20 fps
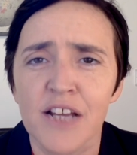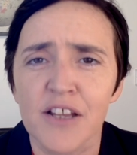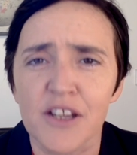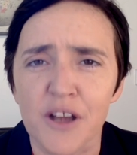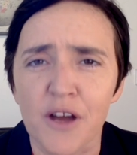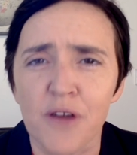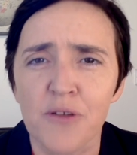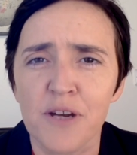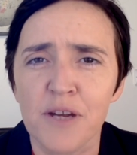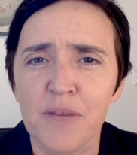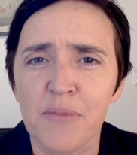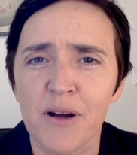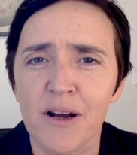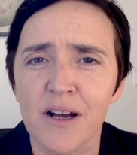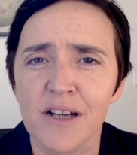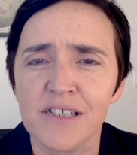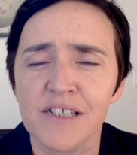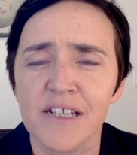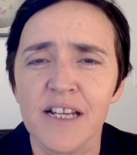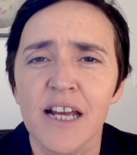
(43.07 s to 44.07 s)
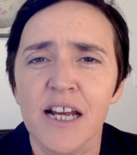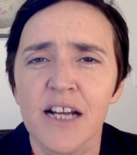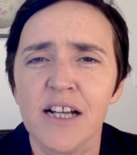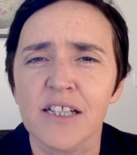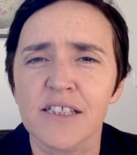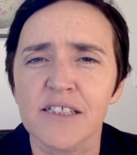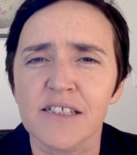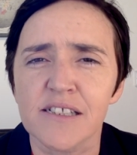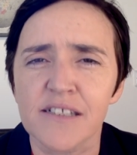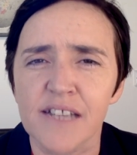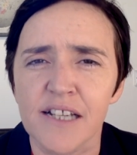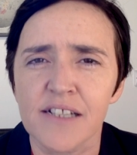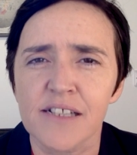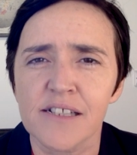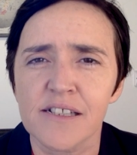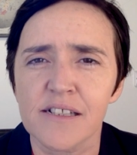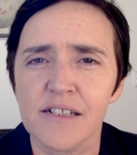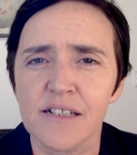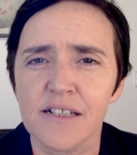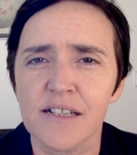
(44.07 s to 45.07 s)
the only party
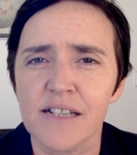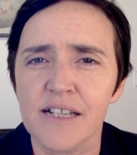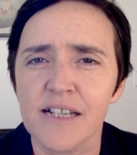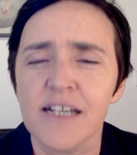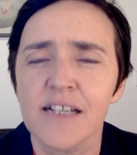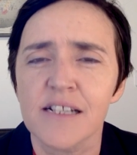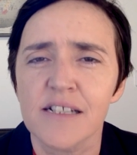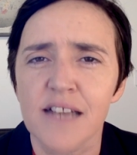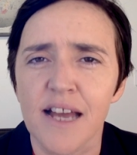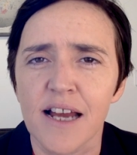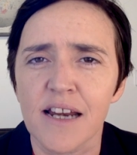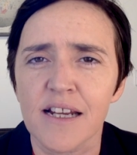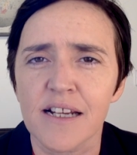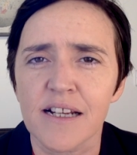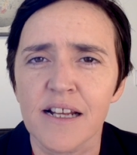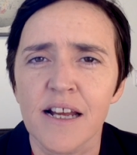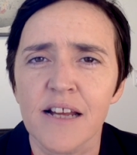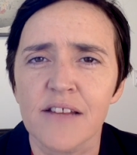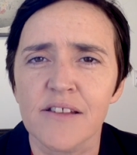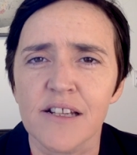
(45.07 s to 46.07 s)
consistently telling